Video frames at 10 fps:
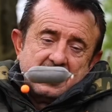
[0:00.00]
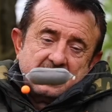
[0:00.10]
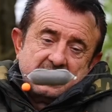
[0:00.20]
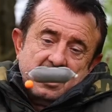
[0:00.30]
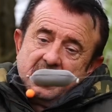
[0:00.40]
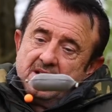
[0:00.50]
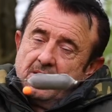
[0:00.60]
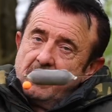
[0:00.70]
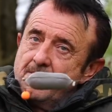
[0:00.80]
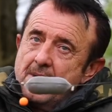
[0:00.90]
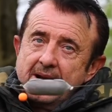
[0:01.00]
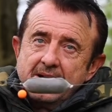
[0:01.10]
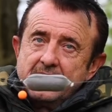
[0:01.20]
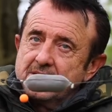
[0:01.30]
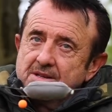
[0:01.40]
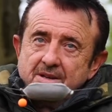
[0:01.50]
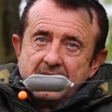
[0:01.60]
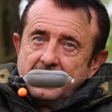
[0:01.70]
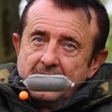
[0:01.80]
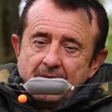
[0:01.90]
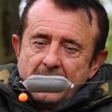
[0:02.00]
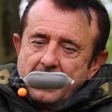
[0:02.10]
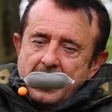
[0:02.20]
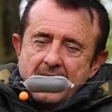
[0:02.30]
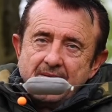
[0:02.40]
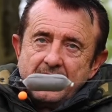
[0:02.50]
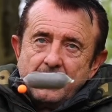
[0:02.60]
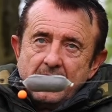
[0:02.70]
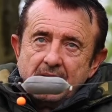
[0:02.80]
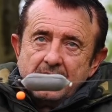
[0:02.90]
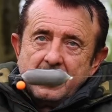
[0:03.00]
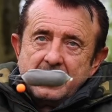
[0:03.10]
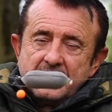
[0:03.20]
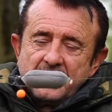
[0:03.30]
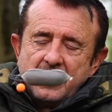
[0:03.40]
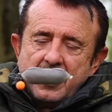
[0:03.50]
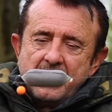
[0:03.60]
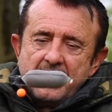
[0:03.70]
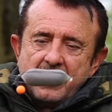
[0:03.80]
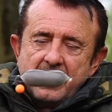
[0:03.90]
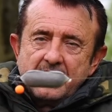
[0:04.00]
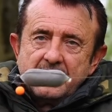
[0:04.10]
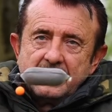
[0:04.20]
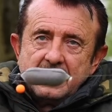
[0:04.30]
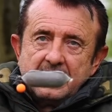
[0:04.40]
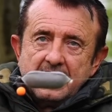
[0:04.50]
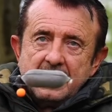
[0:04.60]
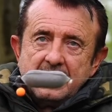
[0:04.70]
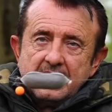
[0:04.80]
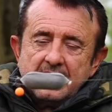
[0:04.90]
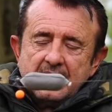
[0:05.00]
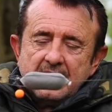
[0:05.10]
do it, as I say, you can do it with maggots, or you can do it with whatever you want, and it's very good indeed.